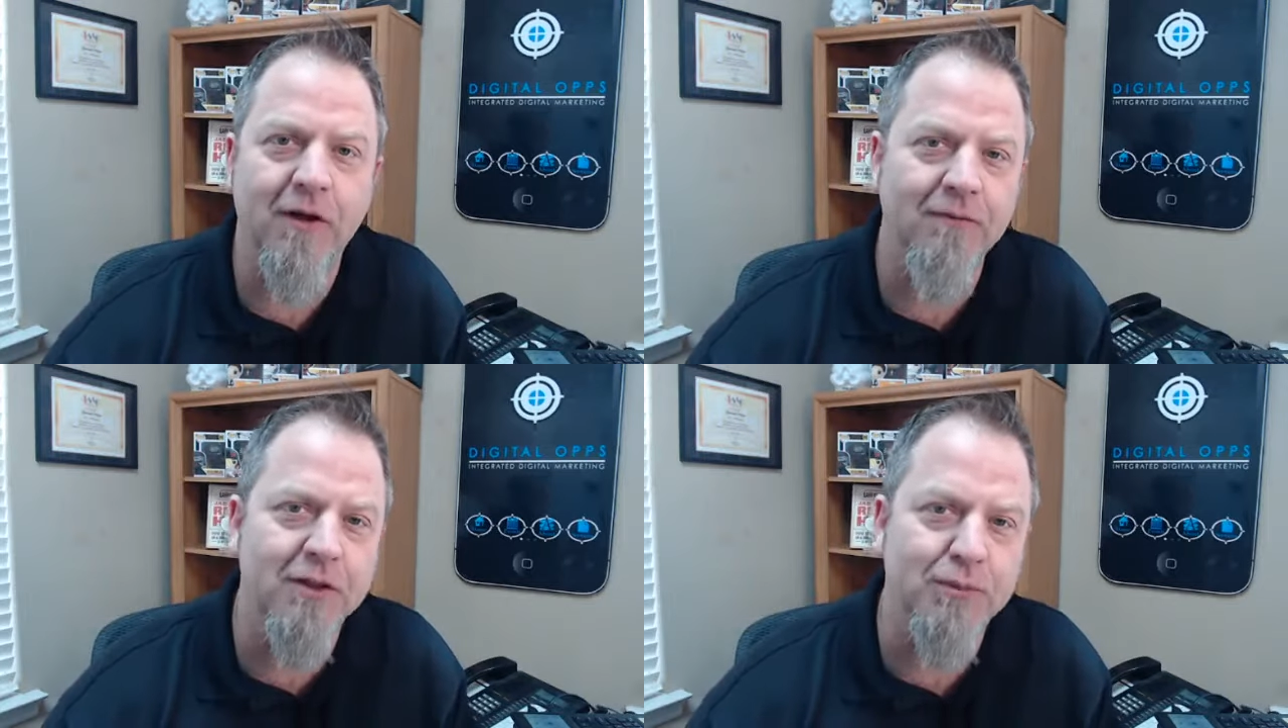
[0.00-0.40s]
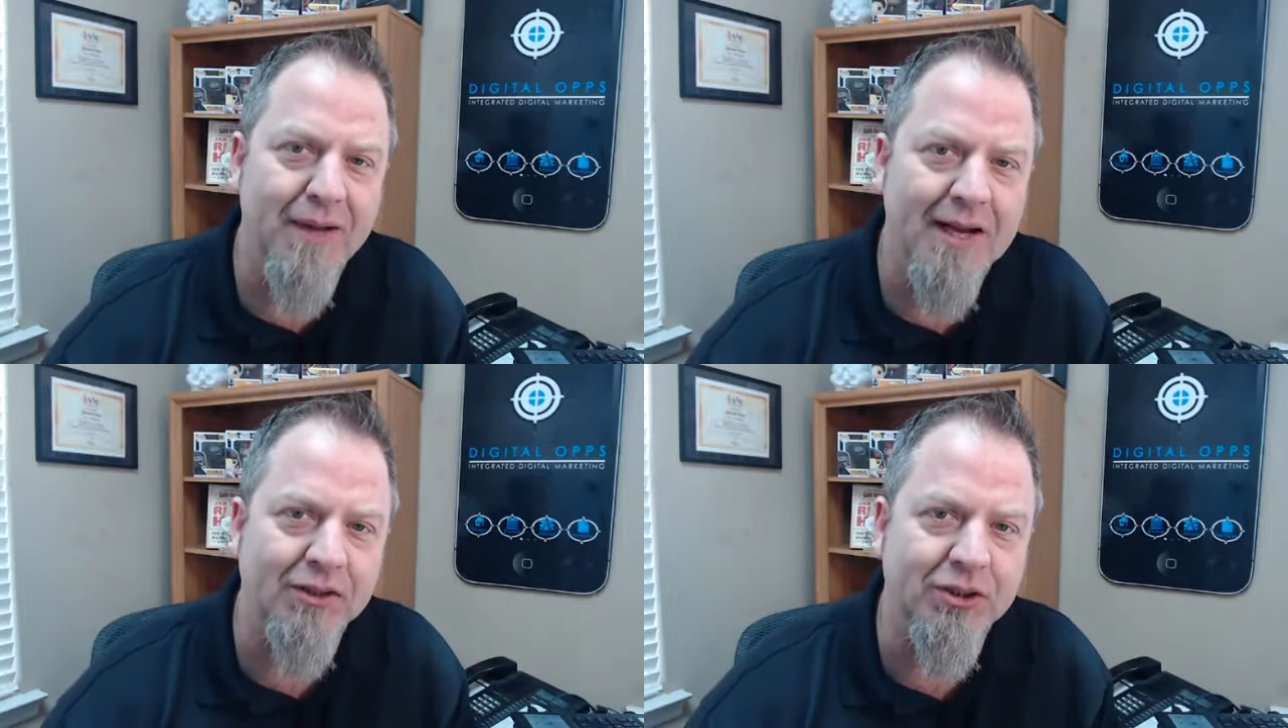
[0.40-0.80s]
of this
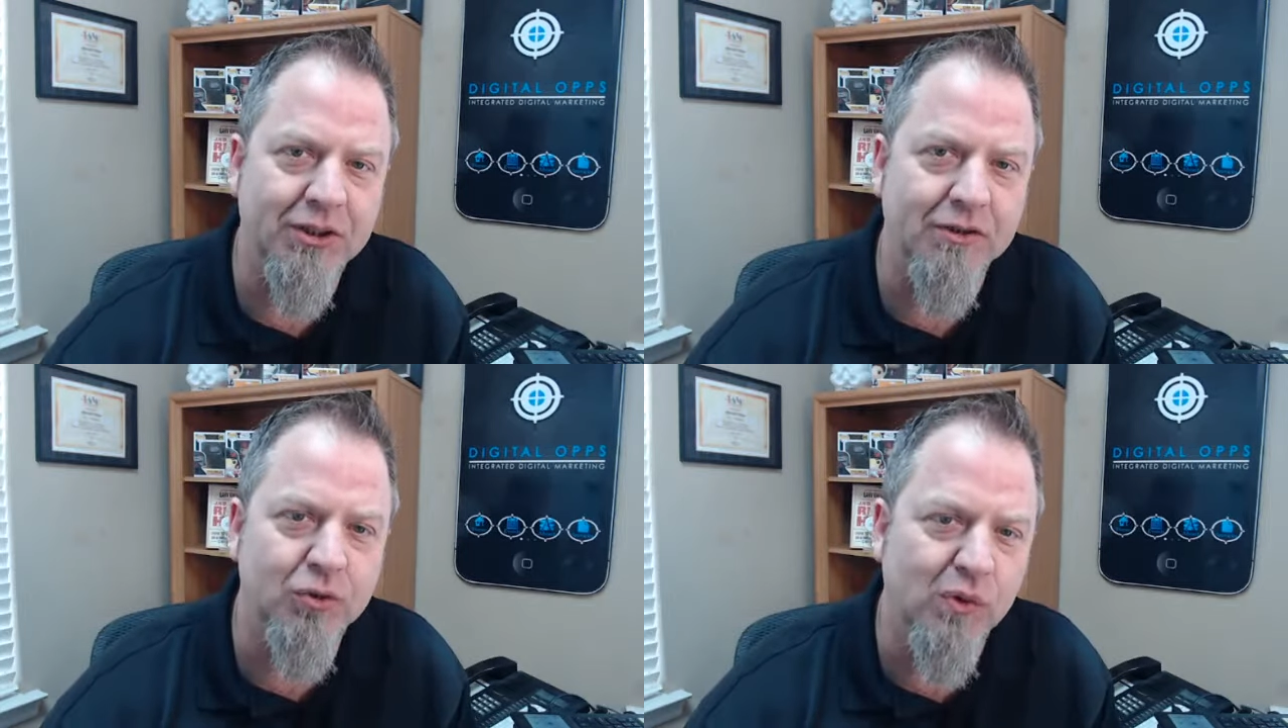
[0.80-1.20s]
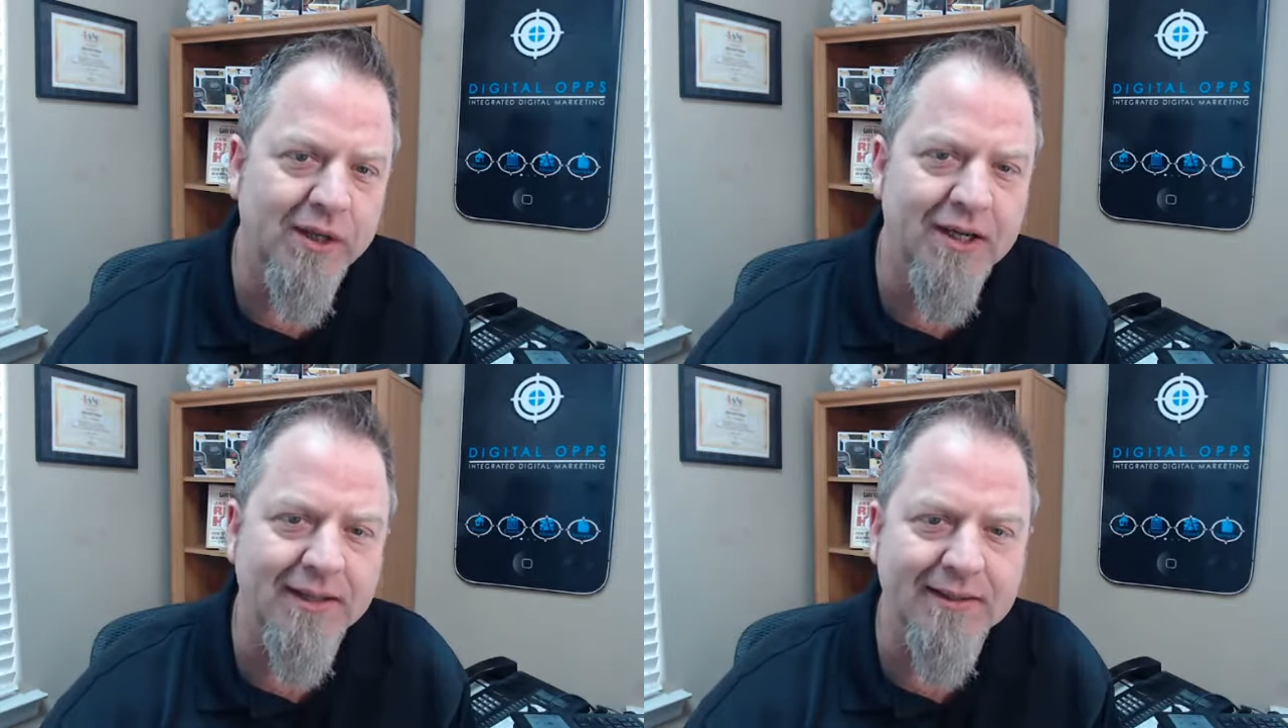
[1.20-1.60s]
past year in
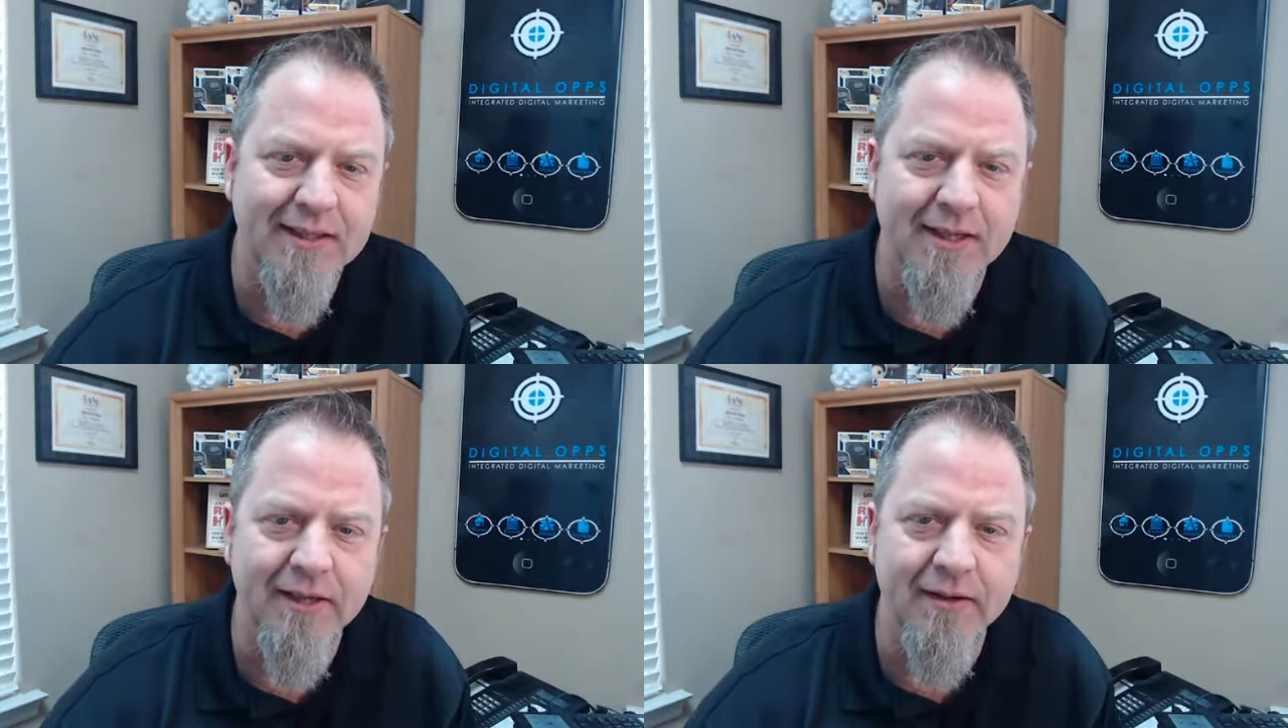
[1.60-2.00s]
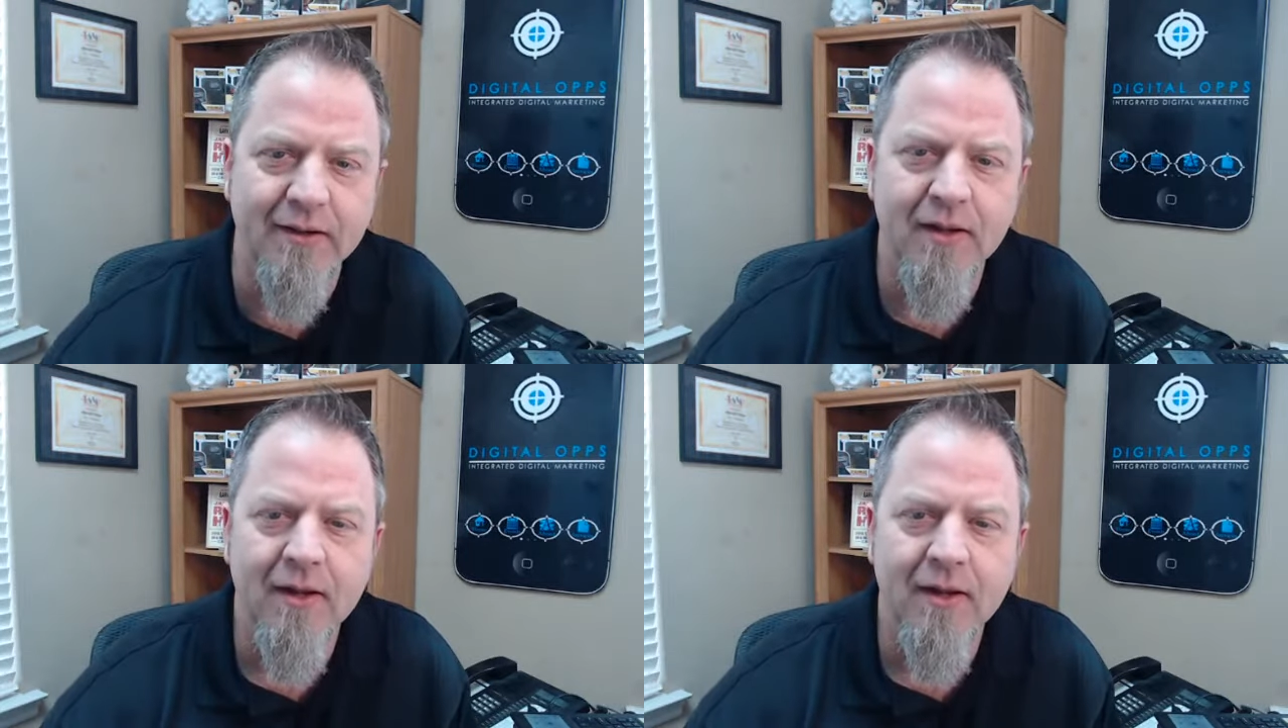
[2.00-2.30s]
2019.